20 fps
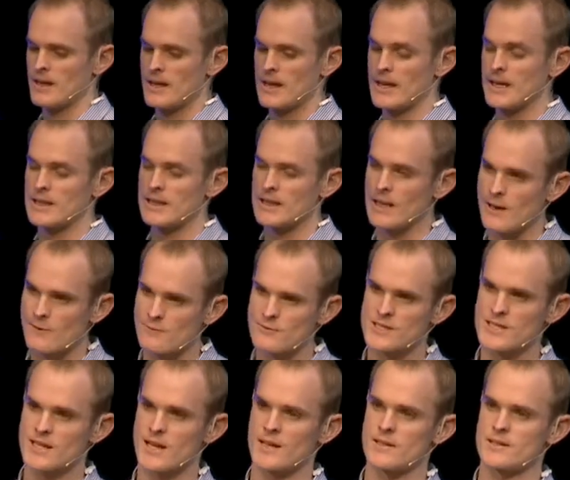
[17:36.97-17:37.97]
He
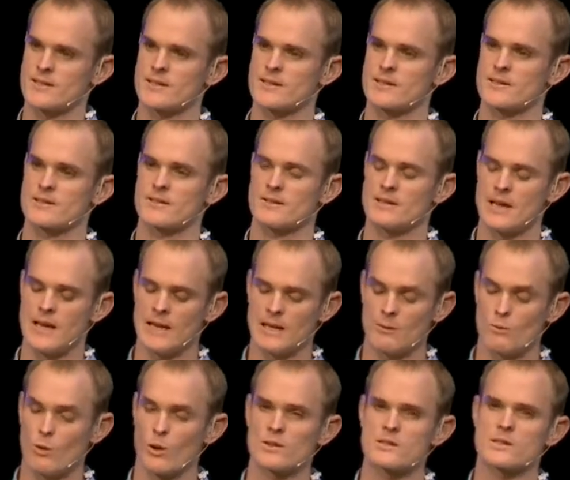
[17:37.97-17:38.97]
loves us and He
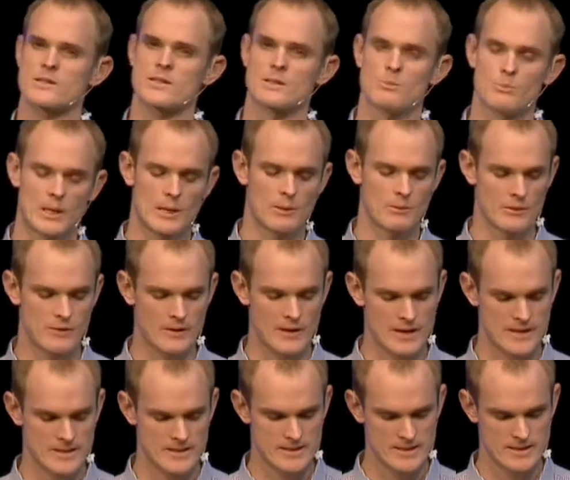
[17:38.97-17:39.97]
wants to be with
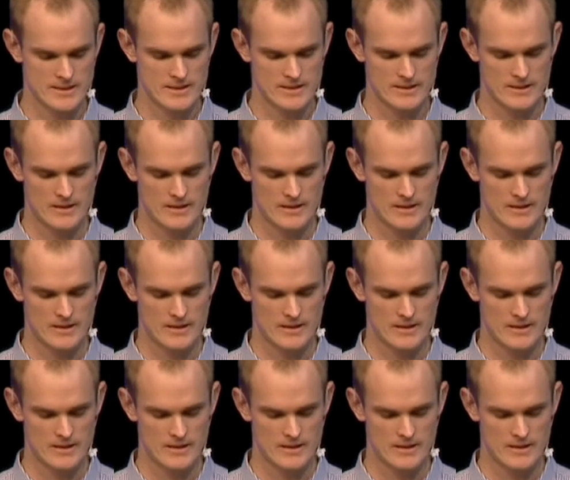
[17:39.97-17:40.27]
us.